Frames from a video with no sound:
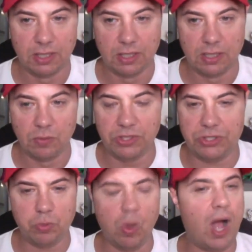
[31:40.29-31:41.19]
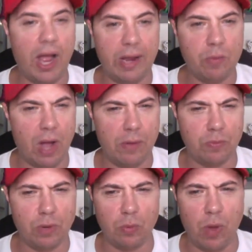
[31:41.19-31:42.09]
Which why
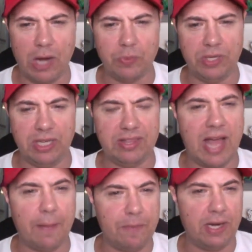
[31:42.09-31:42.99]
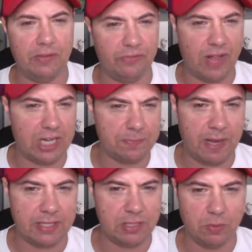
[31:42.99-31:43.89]
do we need that many
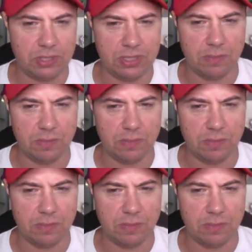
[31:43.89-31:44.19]
flashback sequences?